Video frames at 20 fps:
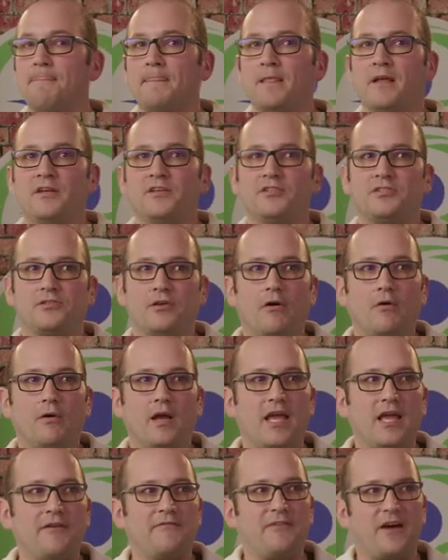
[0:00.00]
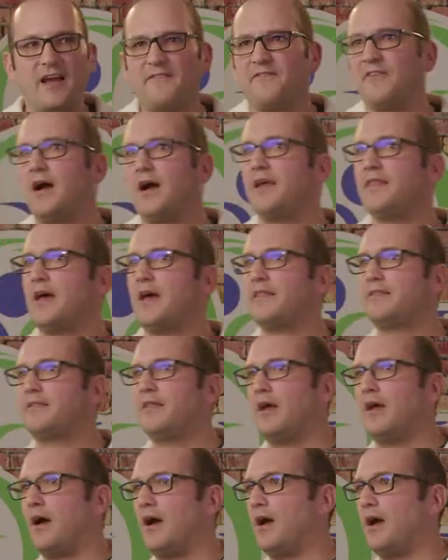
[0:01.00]
So if I find that
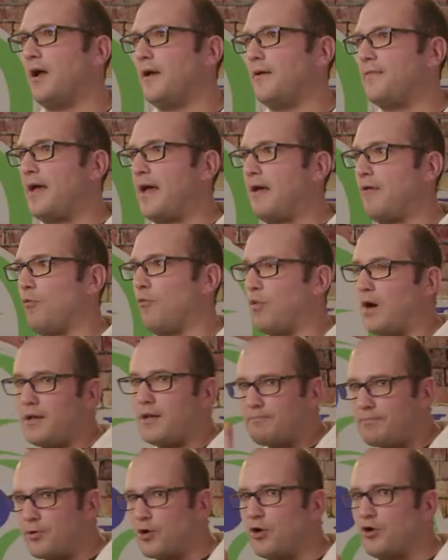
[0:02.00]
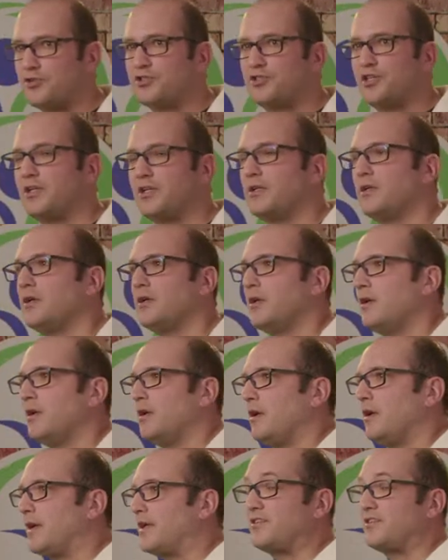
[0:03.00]
uh, that one person,
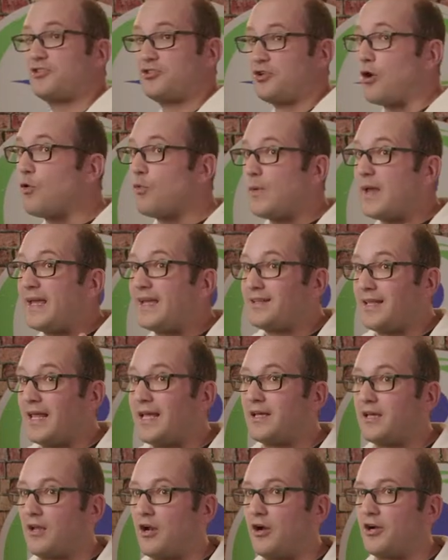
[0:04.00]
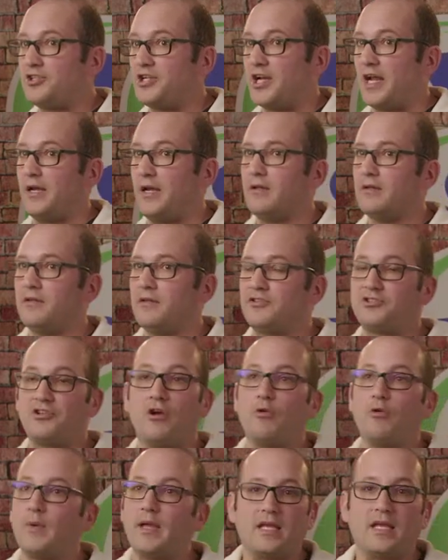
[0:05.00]
because there's no weak link in our chain, there's no
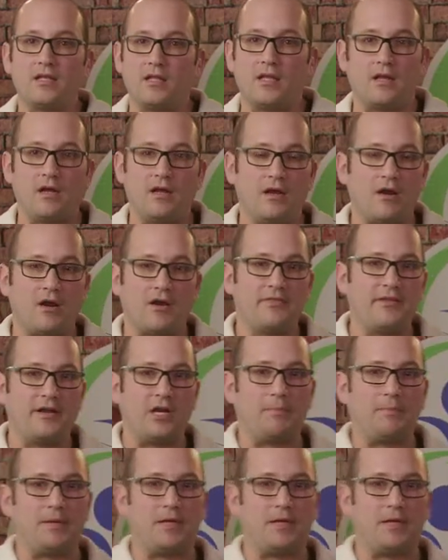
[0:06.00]
weak in our therapy